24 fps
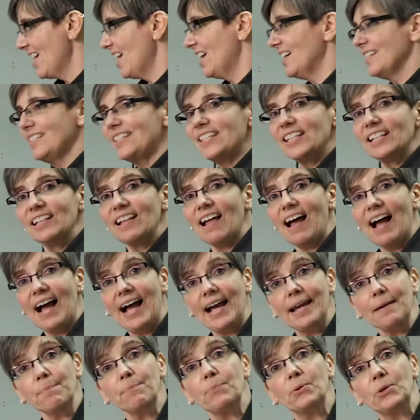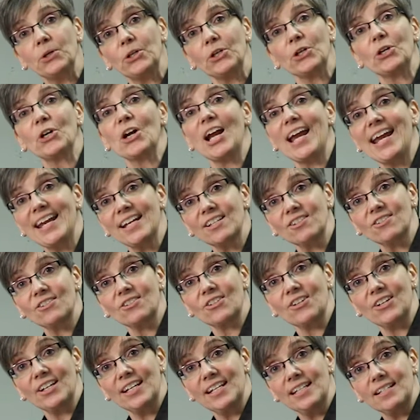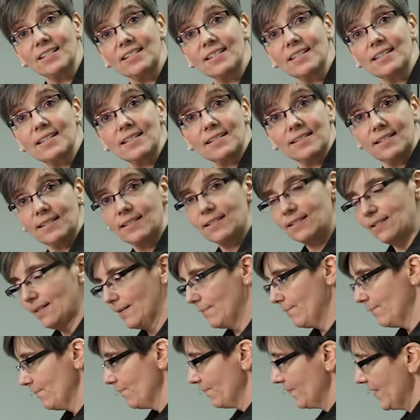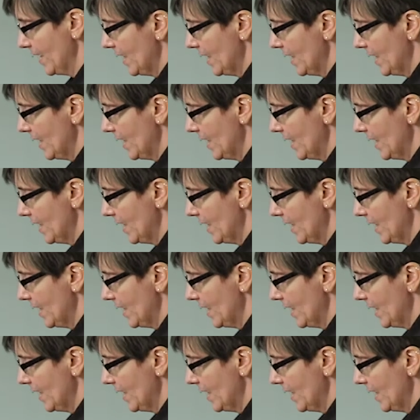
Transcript: until I put her answer into the system.